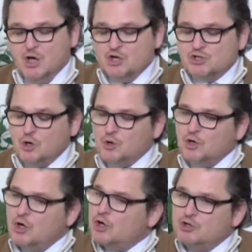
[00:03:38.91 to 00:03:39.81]

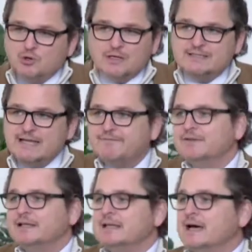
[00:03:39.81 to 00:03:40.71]
So you are
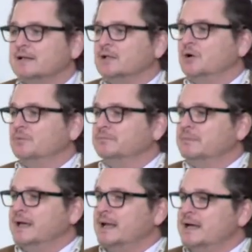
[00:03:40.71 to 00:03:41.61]
definitely not alone.
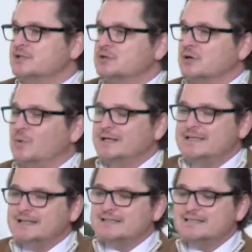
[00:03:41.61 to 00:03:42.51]
And I sort of want to
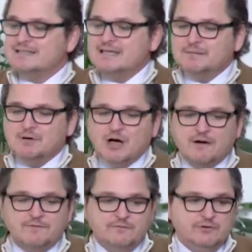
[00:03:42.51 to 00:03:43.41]
take the stigma
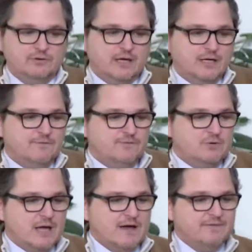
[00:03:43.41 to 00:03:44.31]
off of you that if you
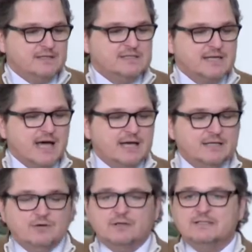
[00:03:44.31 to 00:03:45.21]
have anxiety,
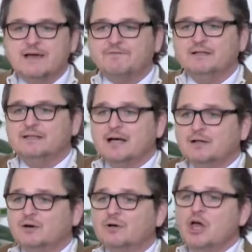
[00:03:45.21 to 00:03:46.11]
you are definitely not
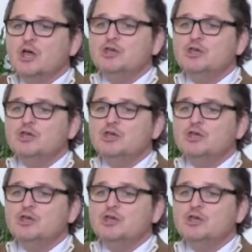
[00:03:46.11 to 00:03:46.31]
alone.